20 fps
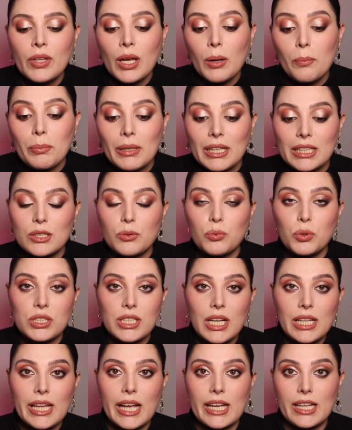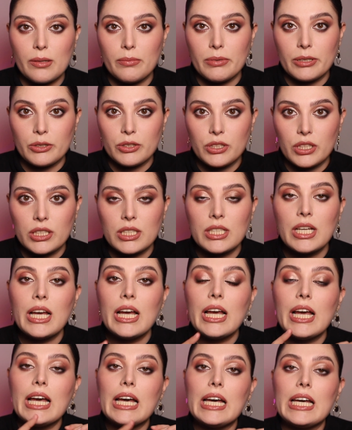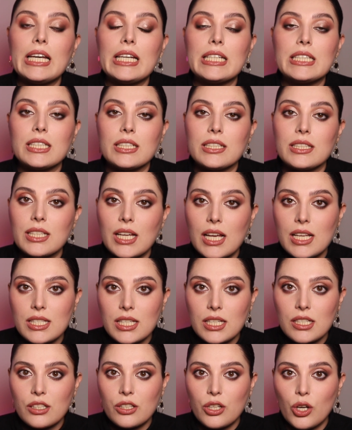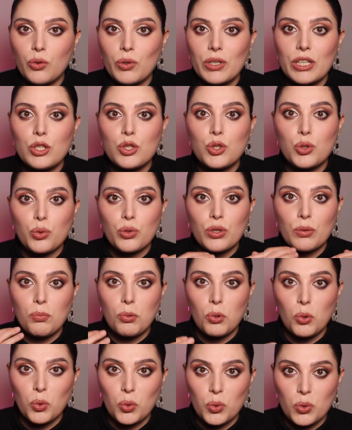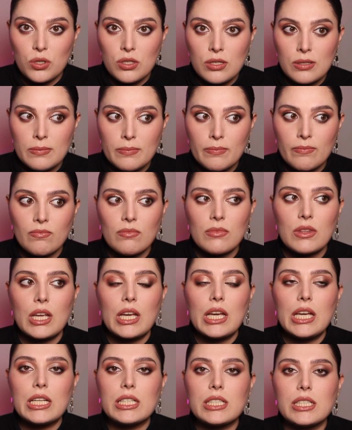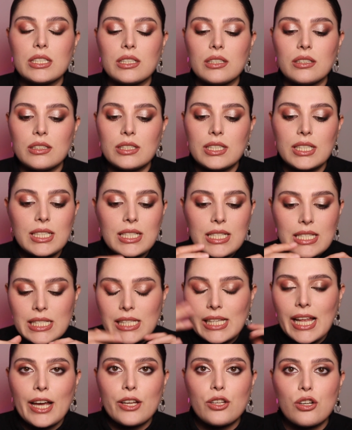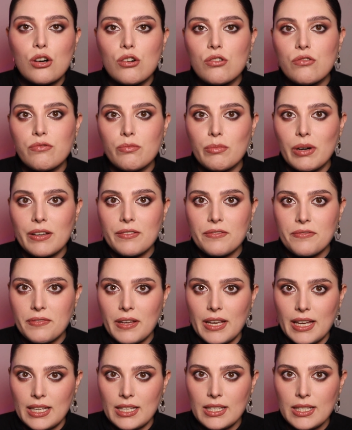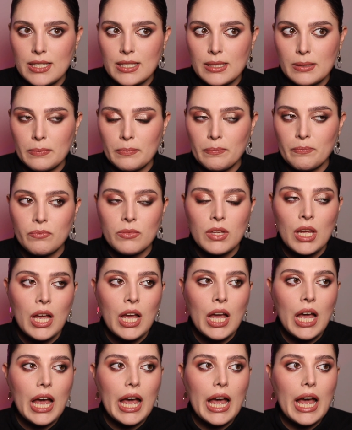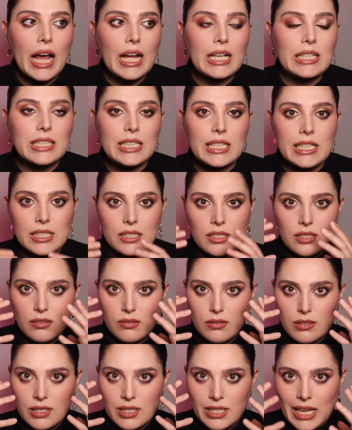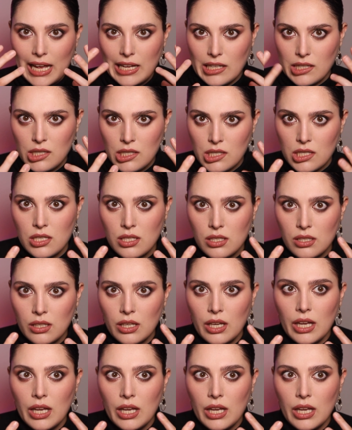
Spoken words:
But what I like about it, it doesn't go into the pores, it didn't slide off my face, and it sets